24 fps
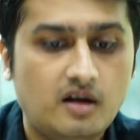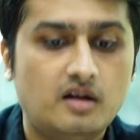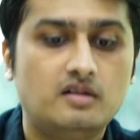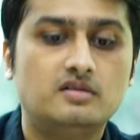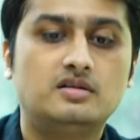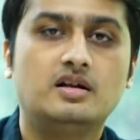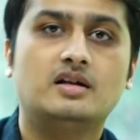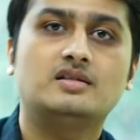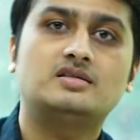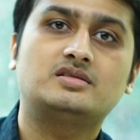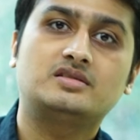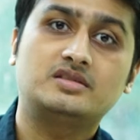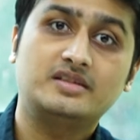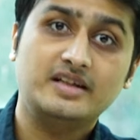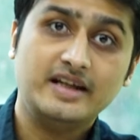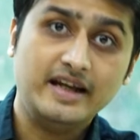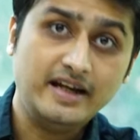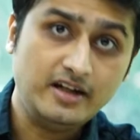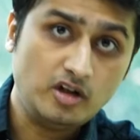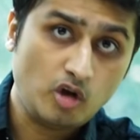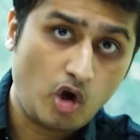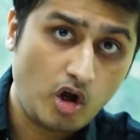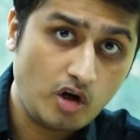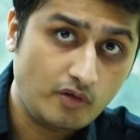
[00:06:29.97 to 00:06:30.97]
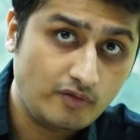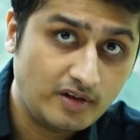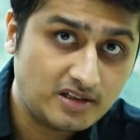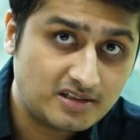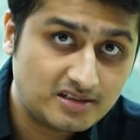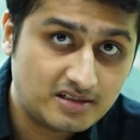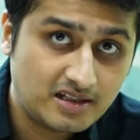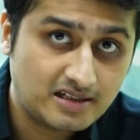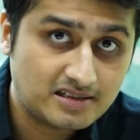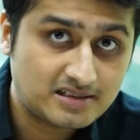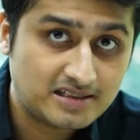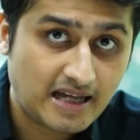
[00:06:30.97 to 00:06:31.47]
The street on which
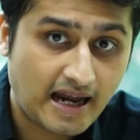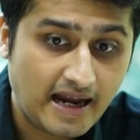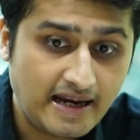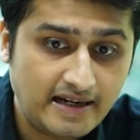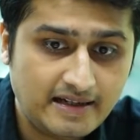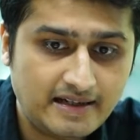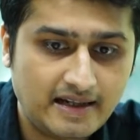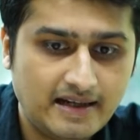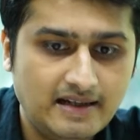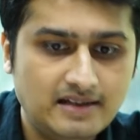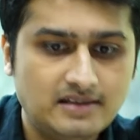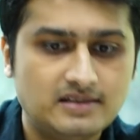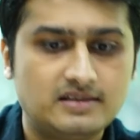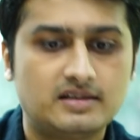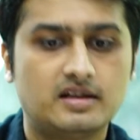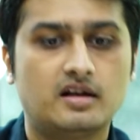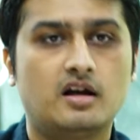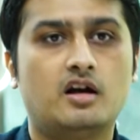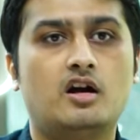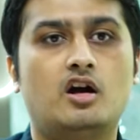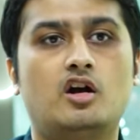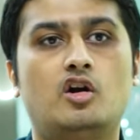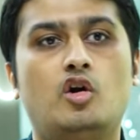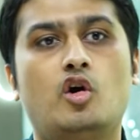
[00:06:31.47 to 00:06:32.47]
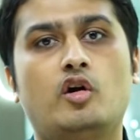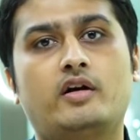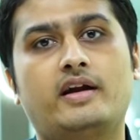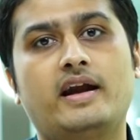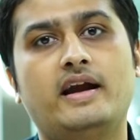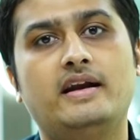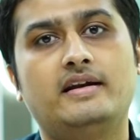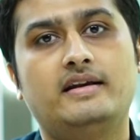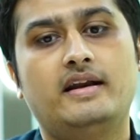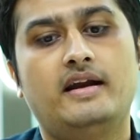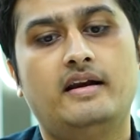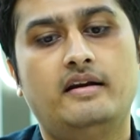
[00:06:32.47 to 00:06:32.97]
the site is
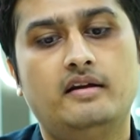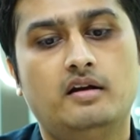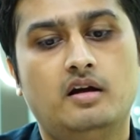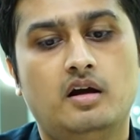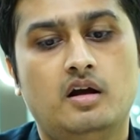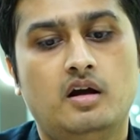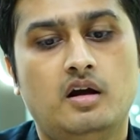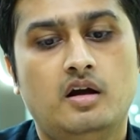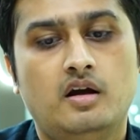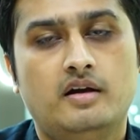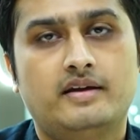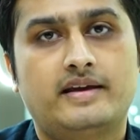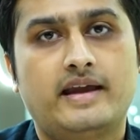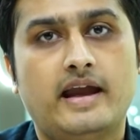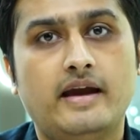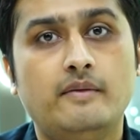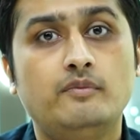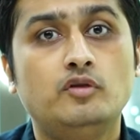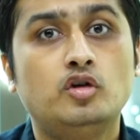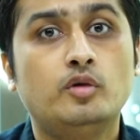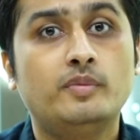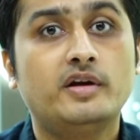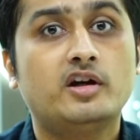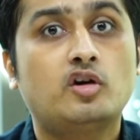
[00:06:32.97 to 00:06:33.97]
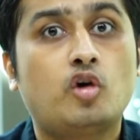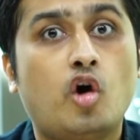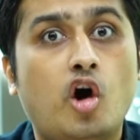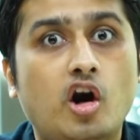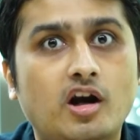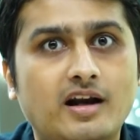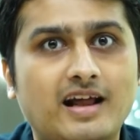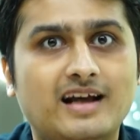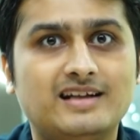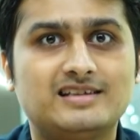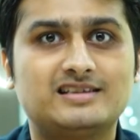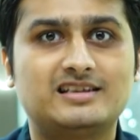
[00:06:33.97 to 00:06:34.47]
located came to be
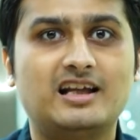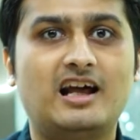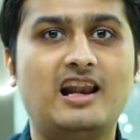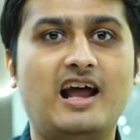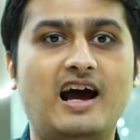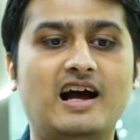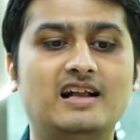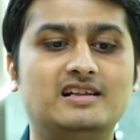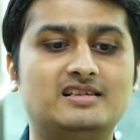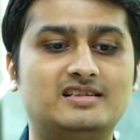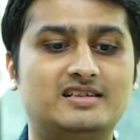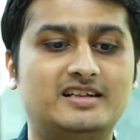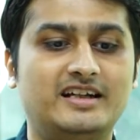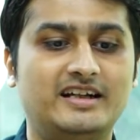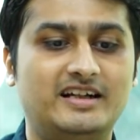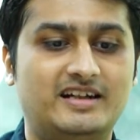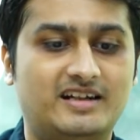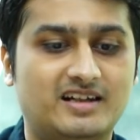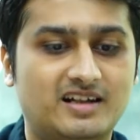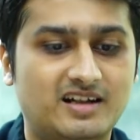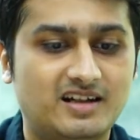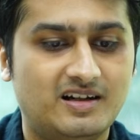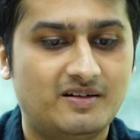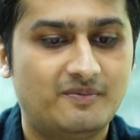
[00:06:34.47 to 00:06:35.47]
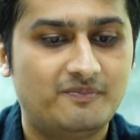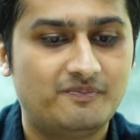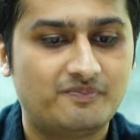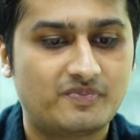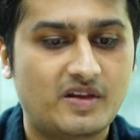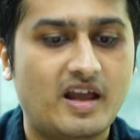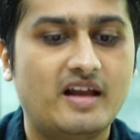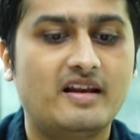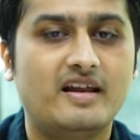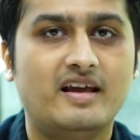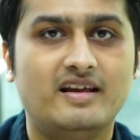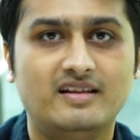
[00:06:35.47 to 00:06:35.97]
called as Dalal Street,
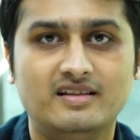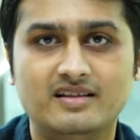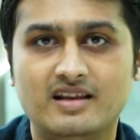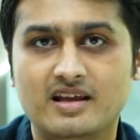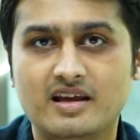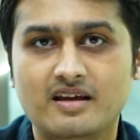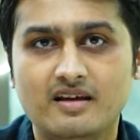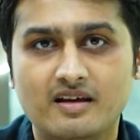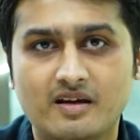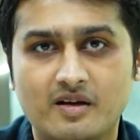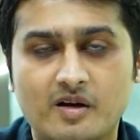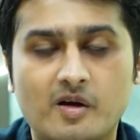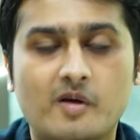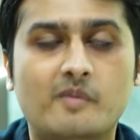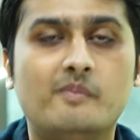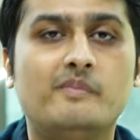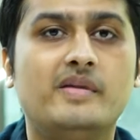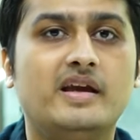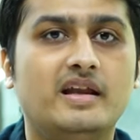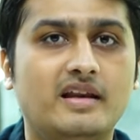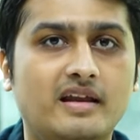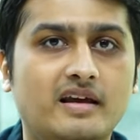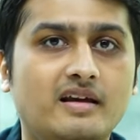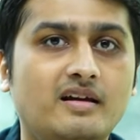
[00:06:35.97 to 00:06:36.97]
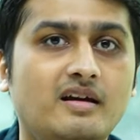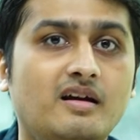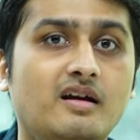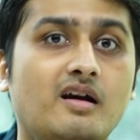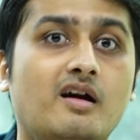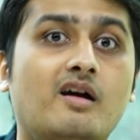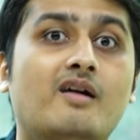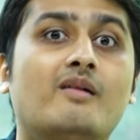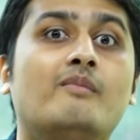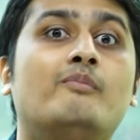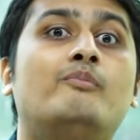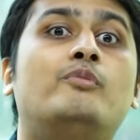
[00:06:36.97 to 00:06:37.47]
in Hindi meaning
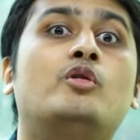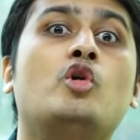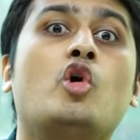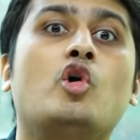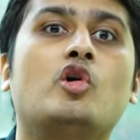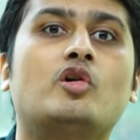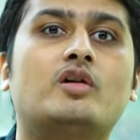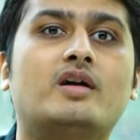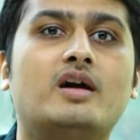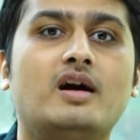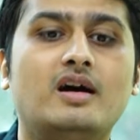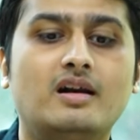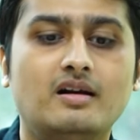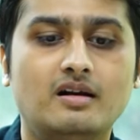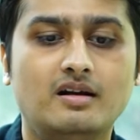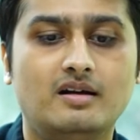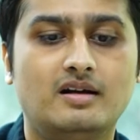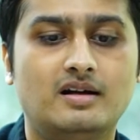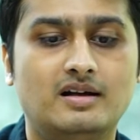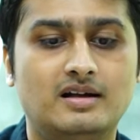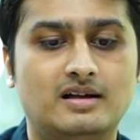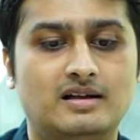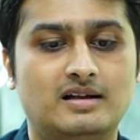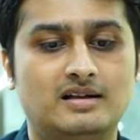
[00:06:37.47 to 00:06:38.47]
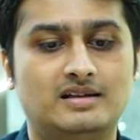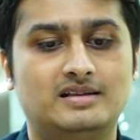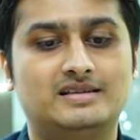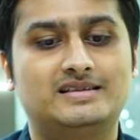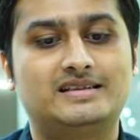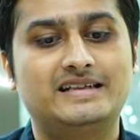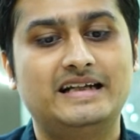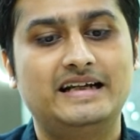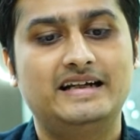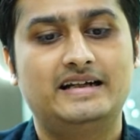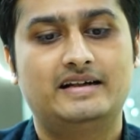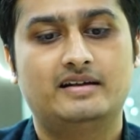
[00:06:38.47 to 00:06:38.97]
broker
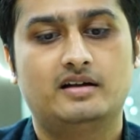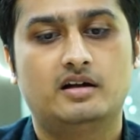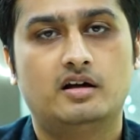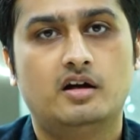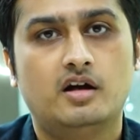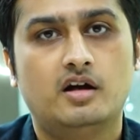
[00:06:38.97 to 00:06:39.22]
street.